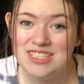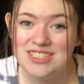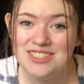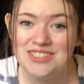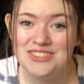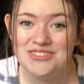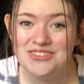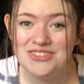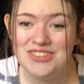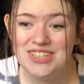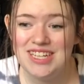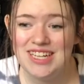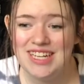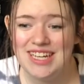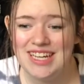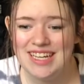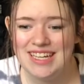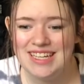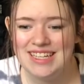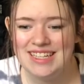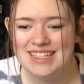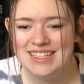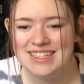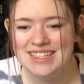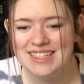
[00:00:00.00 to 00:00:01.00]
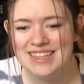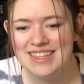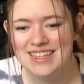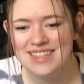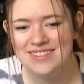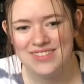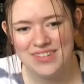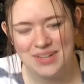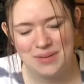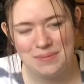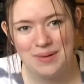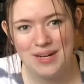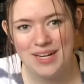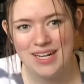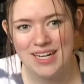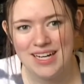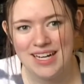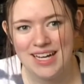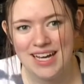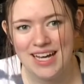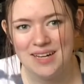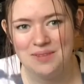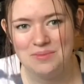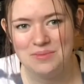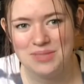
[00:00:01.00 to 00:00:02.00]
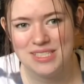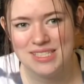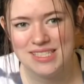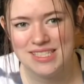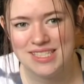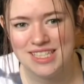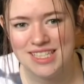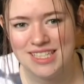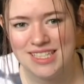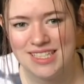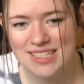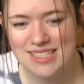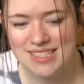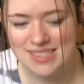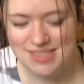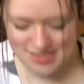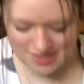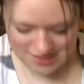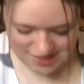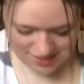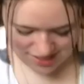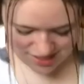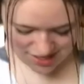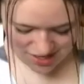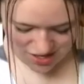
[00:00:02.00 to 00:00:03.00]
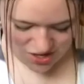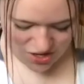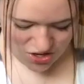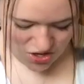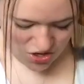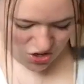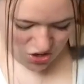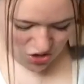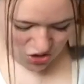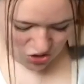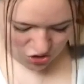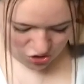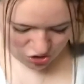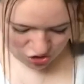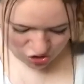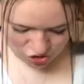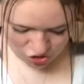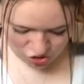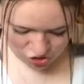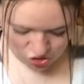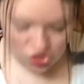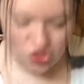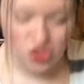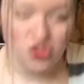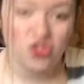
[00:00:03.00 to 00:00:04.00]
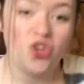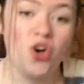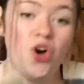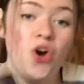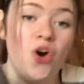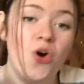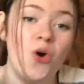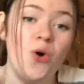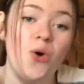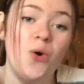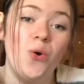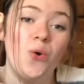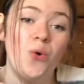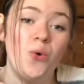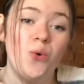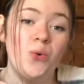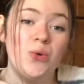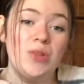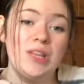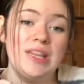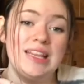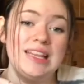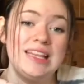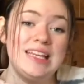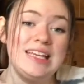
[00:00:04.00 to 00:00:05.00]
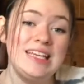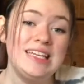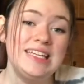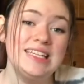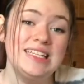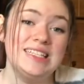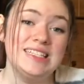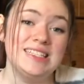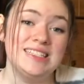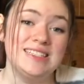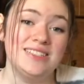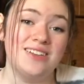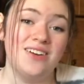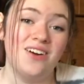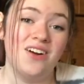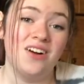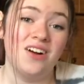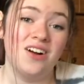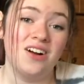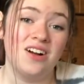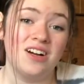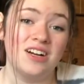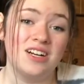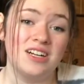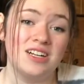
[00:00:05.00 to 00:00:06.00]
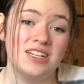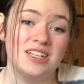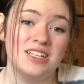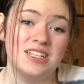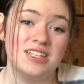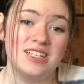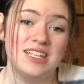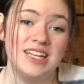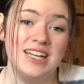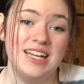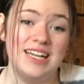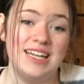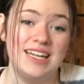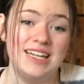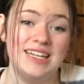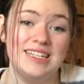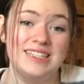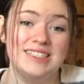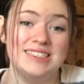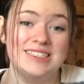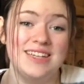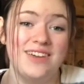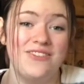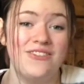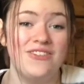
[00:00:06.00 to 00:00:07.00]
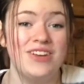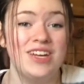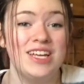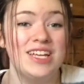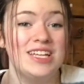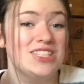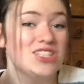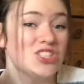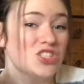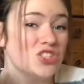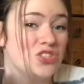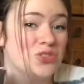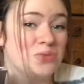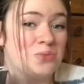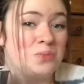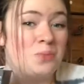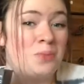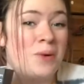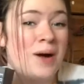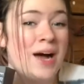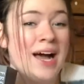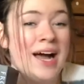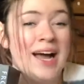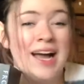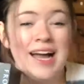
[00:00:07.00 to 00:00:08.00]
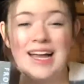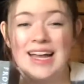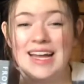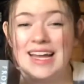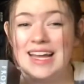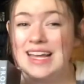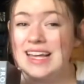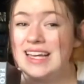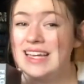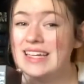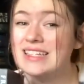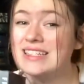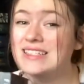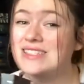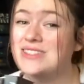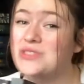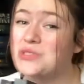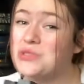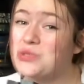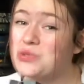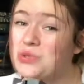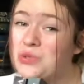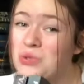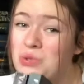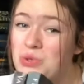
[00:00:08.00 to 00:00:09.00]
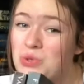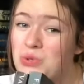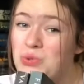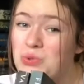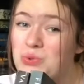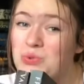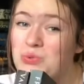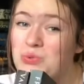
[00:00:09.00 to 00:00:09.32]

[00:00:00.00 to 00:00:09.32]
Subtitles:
reading the Vampire Academy series. So these are a definite goodbye, and no